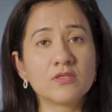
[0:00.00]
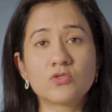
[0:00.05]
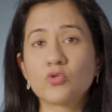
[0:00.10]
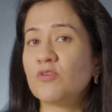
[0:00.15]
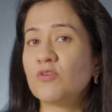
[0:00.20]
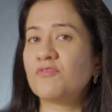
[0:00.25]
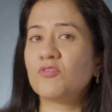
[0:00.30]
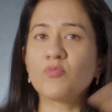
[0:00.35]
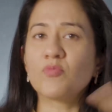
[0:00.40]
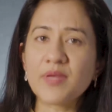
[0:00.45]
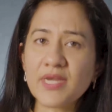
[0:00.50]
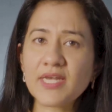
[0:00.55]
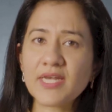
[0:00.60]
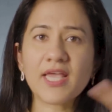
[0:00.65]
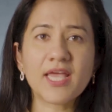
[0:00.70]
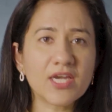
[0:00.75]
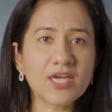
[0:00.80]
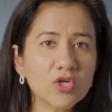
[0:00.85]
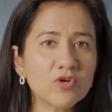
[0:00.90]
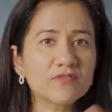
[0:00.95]
So if you
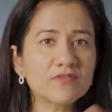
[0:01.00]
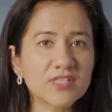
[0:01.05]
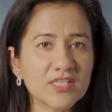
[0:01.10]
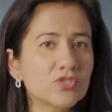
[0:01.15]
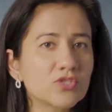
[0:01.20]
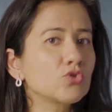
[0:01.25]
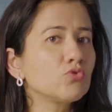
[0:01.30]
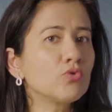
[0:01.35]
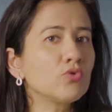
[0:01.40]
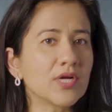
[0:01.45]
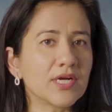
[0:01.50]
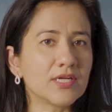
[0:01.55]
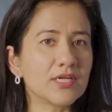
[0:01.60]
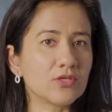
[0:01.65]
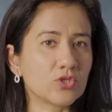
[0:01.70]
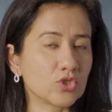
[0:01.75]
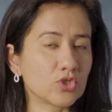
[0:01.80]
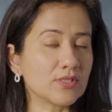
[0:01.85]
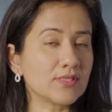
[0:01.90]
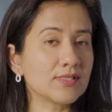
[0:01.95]
meet any of these two
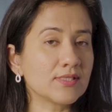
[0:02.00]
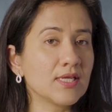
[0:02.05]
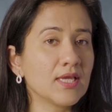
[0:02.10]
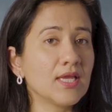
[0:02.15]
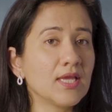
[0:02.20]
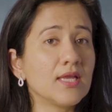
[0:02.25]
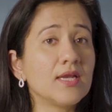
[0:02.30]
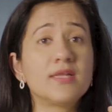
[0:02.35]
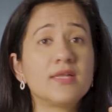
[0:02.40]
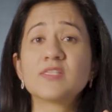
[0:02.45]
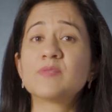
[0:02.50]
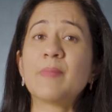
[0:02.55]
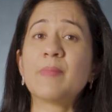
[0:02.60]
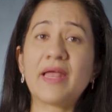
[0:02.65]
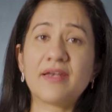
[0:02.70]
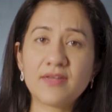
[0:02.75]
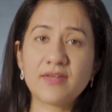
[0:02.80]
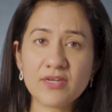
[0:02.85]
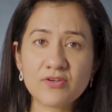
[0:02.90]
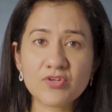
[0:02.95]
conditions, it is
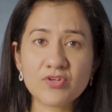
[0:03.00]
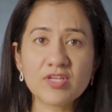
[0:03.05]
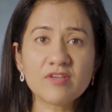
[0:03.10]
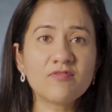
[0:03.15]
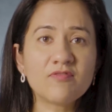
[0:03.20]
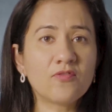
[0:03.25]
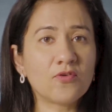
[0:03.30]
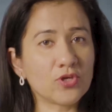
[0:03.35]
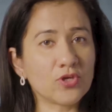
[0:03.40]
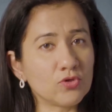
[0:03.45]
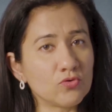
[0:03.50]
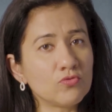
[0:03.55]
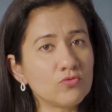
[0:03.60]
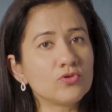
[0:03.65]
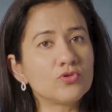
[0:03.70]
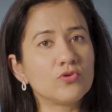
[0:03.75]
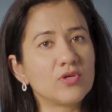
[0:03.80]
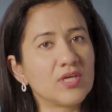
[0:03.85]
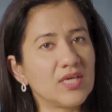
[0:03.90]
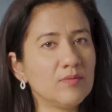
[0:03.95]
mandatory for you
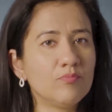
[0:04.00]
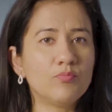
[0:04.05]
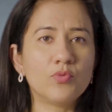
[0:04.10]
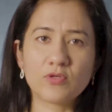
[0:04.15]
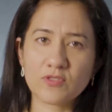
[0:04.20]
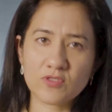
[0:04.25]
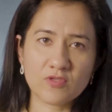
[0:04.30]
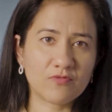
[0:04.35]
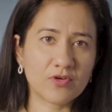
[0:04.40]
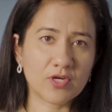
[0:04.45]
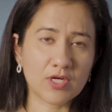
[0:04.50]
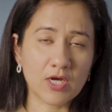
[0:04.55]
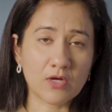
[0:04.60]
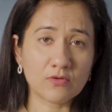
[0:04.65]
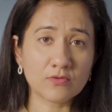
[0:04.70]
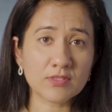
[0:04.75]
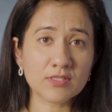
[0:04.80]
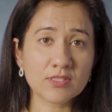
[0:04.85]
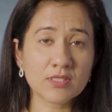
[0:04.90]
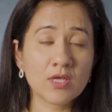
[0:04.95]
to keep books of
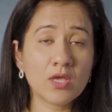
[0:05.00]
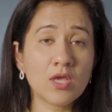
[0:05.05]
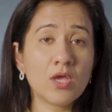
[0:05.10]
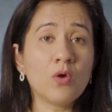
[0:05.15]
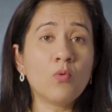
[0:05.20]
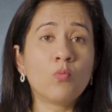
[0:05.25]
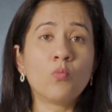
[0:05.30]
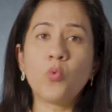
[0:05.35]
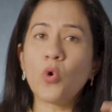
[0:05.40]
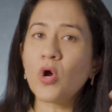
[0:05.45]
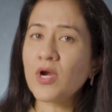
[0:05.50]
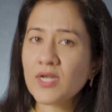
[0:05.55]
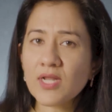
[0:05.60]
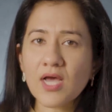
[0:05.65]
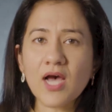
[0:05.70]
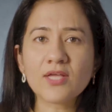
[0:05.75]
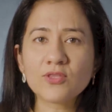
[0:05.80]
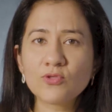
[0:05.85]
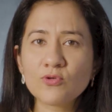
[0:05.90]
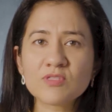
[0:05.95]
accounts
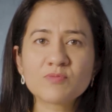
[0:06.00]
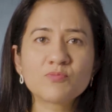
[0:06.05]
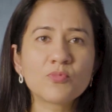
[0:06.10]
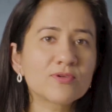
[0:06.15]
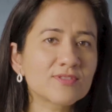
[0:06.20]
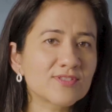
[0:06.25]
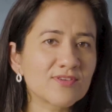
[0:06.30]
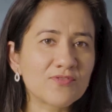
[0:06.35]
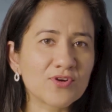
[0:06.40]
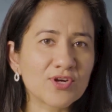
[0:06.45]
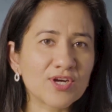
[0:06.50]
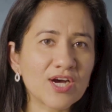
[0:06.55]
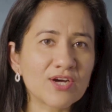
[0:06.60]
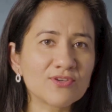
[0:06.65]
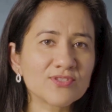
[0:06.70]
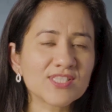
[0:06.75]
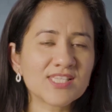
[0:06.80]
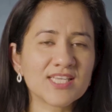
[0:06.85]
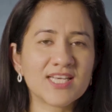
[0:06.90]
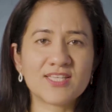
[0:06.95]
what are those books of
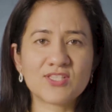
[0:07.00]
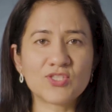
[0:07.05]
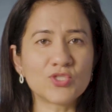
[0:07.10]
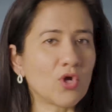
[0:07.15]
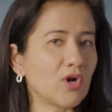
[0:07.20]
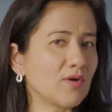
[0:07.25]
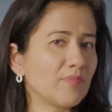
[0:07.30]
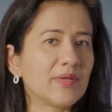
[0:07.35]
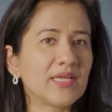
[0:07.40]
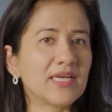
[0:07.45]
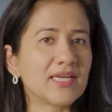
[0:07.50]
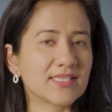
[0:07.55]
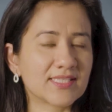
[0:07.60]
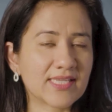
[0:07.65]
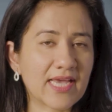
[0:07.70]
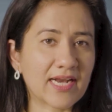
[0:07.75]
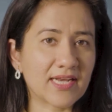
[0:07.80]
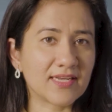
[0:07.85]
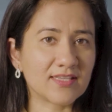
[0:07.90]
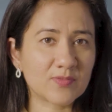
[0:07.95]
accounts has not been
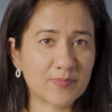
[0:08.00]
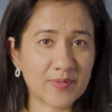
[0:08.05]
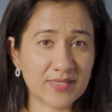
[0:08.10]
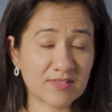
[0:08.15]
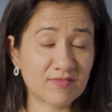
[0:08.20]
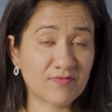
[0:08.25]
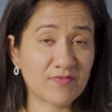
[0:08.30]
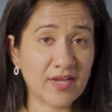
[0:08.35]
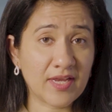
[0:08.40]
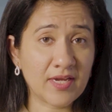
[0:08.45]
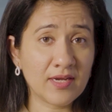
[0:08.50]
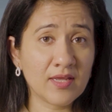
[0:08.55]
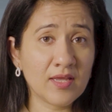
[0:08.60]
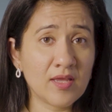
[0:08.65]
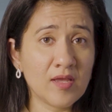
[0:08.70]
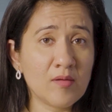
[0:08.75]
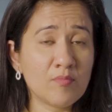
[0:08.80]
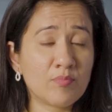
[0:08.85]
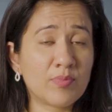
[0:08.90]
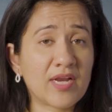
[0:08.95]
exactly specified,
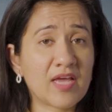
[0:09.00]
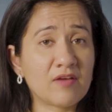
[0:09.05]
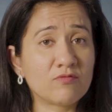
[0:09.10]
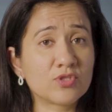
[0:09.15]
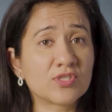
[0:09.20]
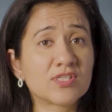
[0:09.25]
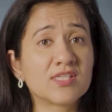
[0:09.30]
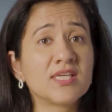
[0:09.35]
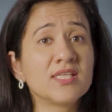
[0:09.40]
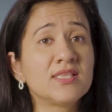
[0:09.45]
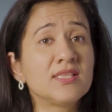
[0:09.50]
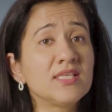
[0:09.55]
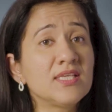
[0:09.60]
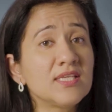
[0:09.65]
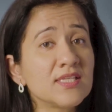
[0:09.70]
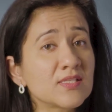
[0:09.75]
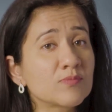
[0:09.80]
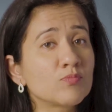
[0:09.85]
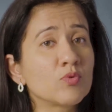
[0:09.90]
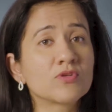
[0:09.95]
but I would say
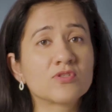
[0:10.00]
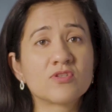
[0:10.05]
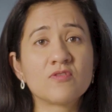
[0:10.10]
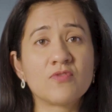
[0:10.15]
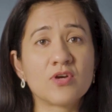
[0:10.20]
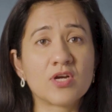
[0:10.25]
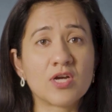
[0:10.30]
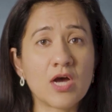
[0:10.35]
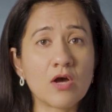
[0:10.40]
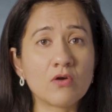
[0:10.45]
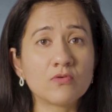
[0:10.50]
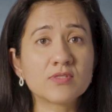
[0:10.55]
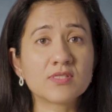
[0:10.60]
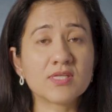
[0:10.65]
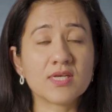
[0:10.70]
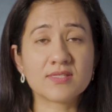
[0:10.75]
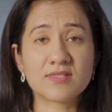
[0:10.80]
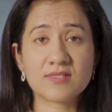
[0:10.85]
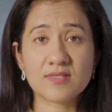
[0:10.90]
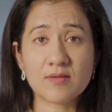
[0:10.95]
these books of
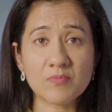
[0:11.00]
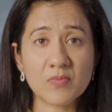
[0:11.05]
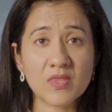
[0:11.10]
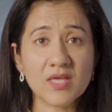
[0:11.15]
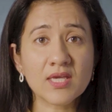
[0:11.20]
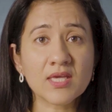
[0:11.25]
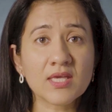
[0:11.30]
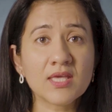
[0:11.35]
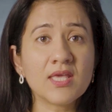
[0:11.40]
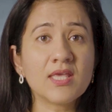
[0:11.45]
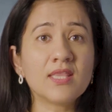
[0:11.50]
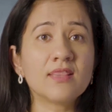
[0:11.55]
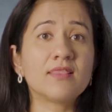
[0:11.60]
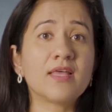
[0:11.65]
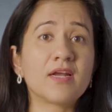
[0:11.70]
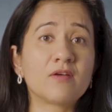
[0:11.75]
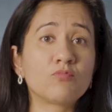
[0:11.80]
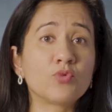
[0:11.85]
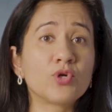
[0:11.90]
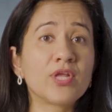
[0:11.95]
accounts are something
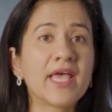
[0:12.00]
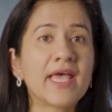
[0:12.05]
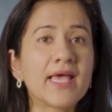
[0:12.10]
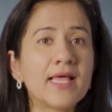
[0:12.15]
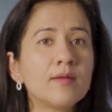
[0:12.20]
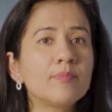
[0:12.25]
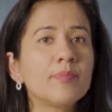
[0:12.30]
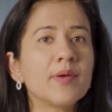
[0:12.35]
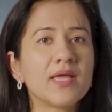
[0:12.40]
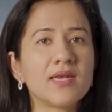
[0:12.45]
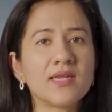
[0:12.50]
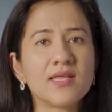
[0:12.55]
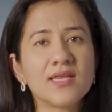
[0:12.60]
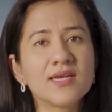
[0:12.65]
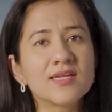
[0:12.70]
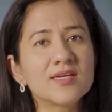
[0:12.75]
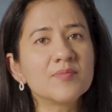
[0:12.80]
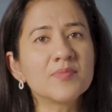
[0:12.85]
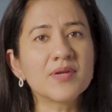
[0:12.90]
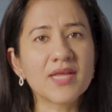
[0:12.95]
that would help an
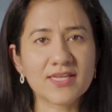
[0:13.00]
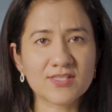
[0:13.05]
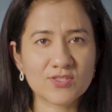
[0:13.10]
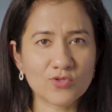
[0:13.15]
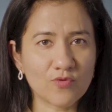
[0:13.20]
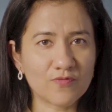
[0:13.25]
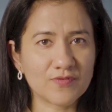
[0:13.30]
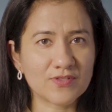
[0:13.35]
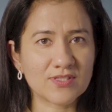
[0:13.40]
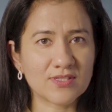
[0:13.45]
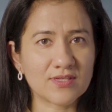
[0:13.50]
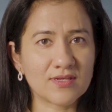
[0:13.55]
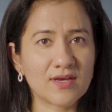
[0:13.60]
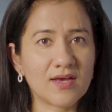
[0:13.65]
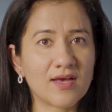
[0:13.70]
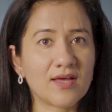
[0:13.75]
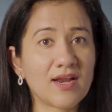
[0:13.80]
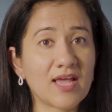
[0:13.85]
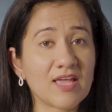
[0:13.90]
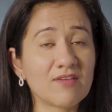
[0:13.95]
income tax officer
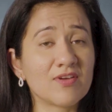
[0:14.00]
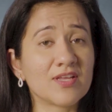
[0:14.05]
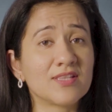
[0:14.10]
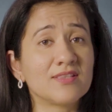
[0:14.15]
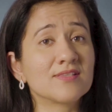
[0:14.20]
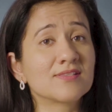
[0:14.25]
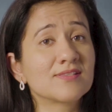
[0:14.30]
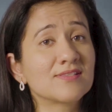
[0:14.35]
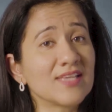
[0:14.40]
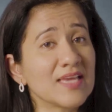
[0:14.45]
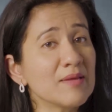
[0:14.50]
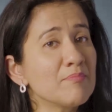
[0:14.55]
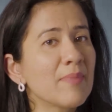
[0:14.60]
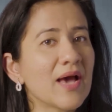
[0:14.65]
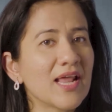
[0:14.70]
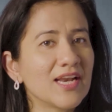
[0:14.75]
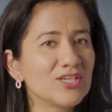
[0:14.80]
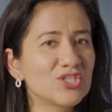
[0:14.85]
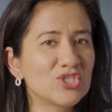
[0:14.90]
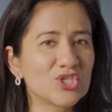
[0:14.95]
arrive at the same
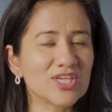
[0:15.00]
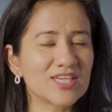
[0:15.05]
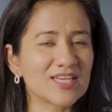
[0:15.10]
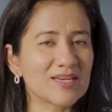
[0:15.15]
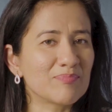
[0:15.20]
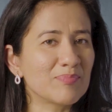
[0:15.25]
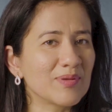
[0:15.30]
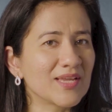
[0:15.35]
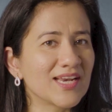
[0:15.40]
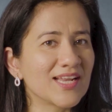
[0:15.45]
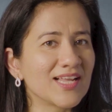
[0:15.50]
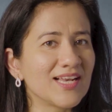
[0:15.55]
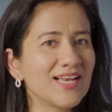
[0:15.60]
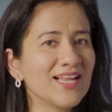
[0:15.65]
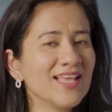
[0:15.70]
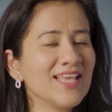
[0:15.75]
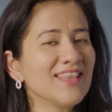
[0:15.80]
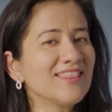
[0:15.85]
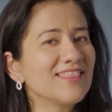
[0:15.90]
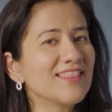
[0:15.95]
balance sheet and
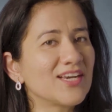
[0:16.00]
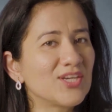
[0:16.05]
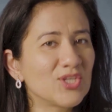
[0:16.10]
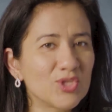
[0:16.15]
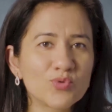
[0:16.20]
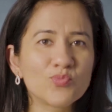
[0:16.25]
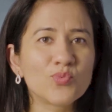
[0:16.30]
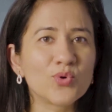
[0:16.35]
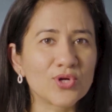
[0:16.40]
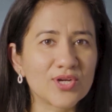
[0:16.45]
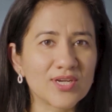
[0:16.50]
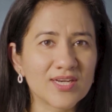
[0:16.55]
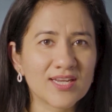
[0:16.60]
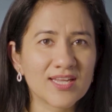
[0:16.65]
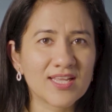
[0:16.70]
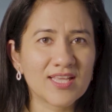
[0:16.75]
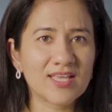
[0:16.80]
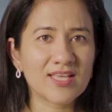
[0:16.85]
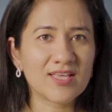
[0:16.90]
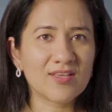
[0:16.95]
P&L that you would
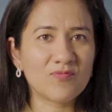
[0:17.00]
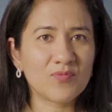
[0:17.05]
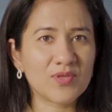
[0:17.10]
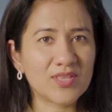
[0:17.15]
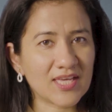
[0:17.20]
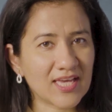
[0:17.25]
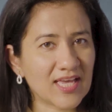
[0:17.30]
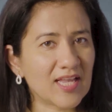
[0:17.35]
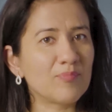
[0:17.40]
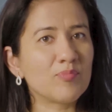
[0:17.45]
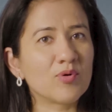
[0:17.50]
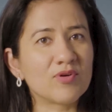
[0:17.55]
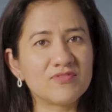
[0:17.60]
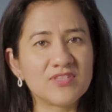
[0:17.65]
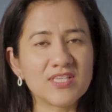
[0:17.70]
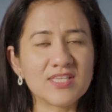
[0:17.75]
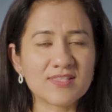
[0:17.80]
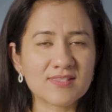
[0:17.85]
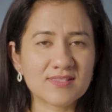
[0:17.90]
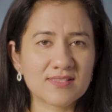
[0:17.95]
with the help
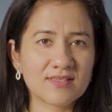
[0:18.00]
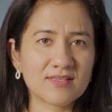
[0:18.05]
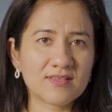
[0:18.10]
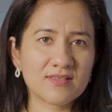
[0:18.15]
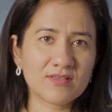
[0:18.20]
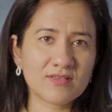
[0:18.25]
of these